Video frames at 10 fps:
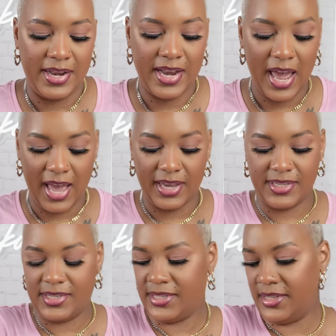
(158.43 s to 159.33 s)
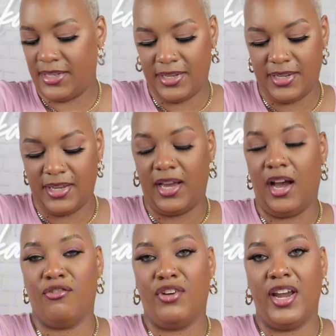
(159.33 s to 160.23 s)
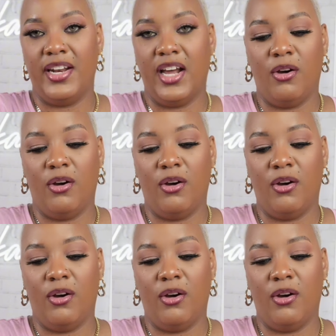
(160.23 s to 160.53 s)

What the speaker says: Next, I ran